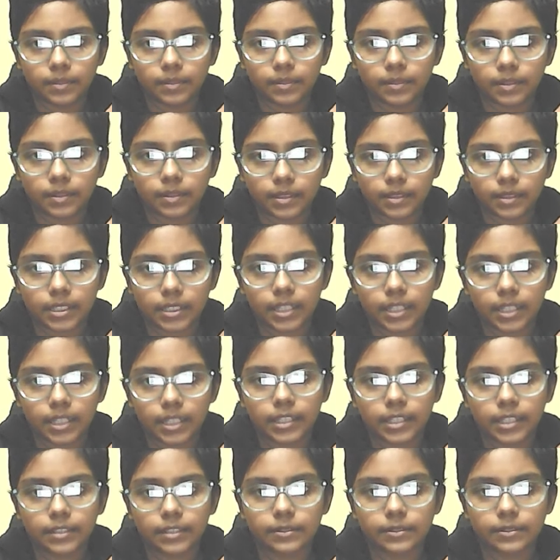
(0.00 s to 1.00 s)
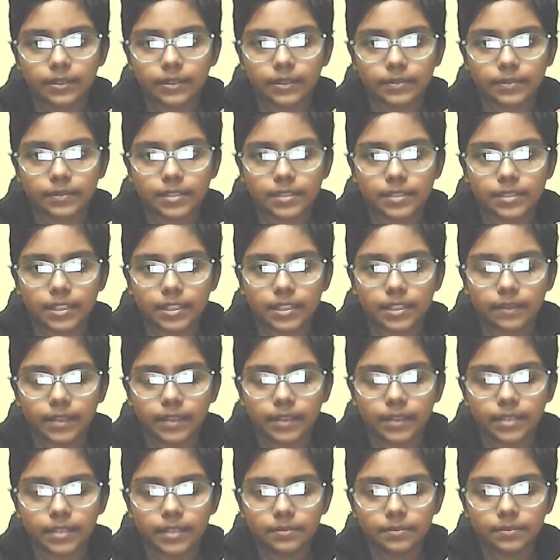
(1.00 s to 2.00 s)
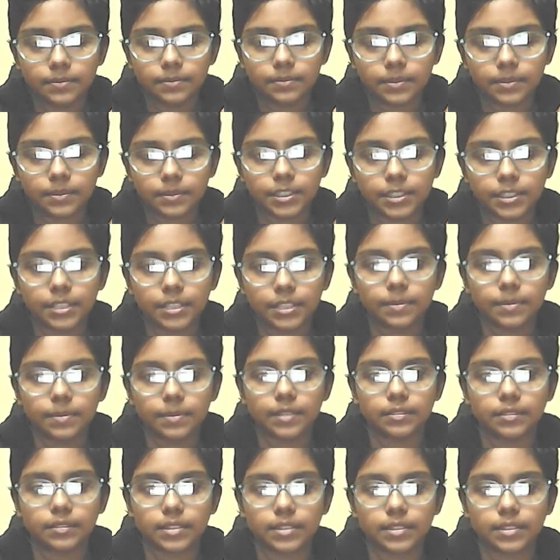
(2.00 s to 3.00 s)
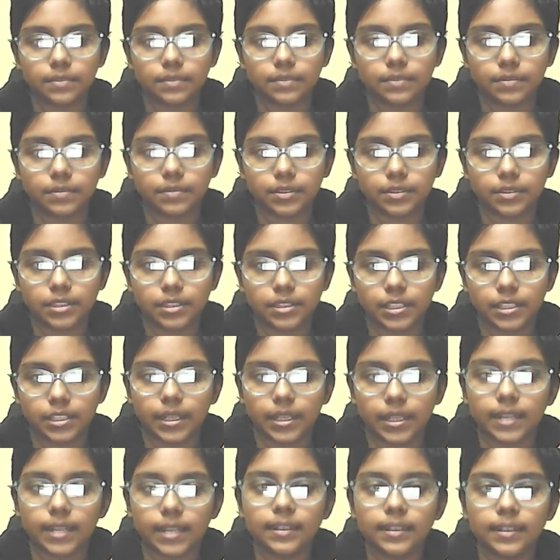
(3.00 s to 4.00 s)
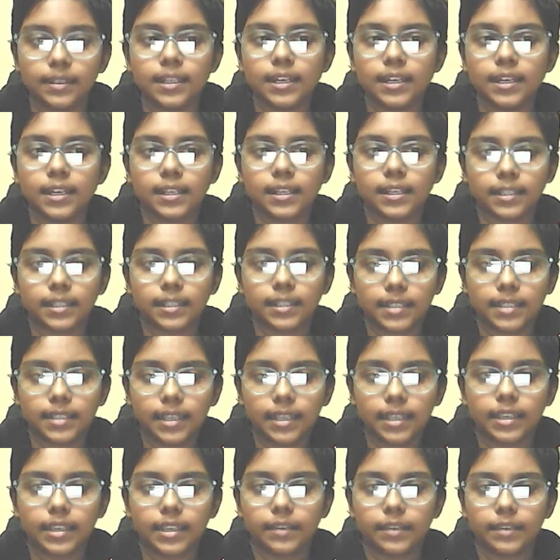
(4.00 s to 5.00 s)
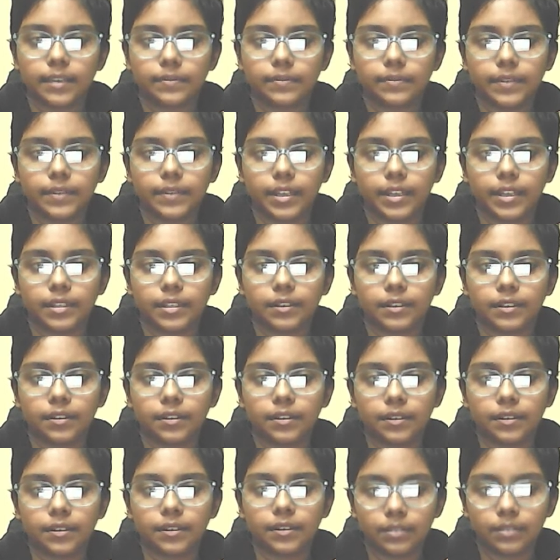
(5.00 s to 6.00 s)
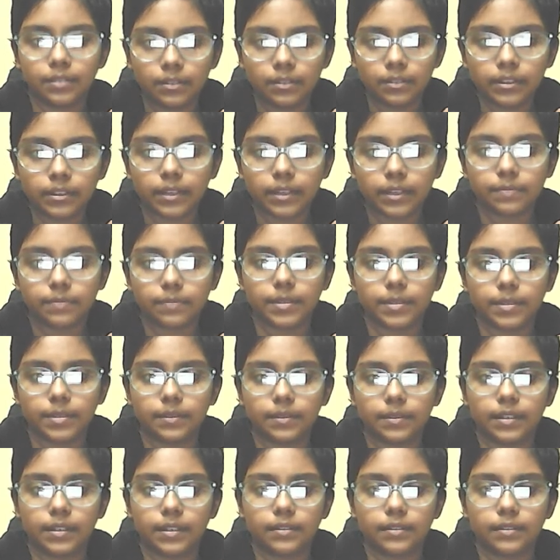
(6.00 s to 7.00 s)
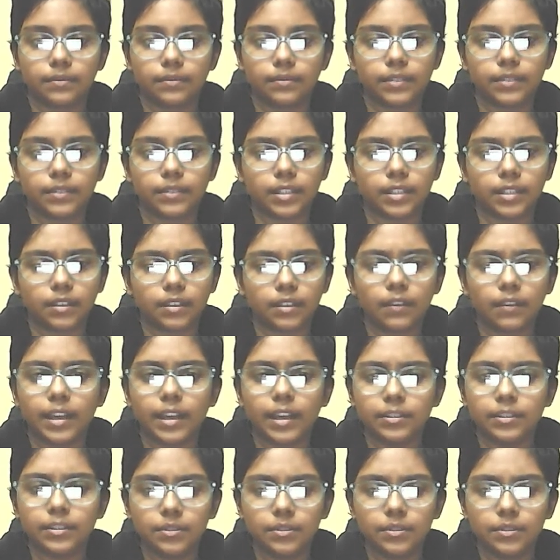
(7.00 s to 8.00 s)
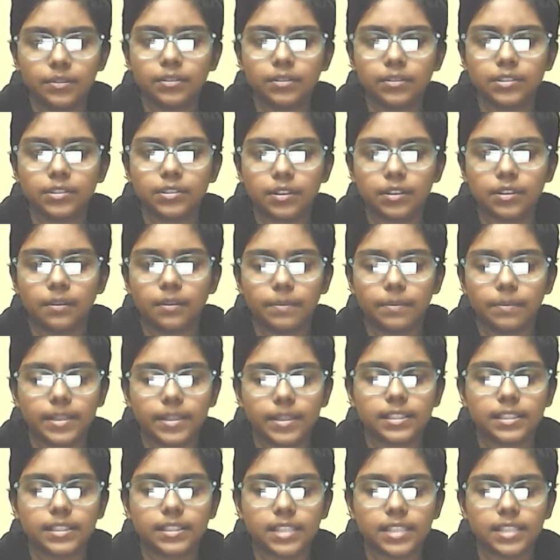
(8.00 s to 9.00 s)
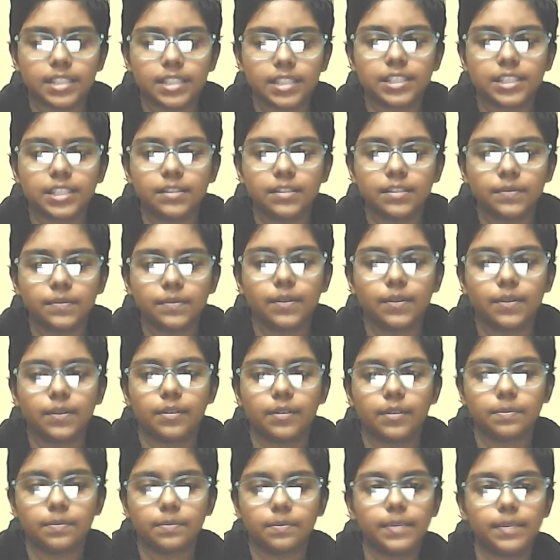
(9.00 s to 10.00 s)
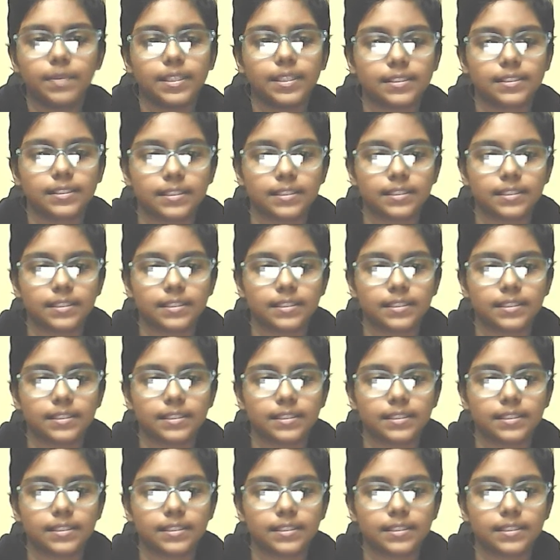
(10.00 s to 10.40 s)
king into f7, bishop into c4 check, king f8, rook f1 with a quite good compensation for peace.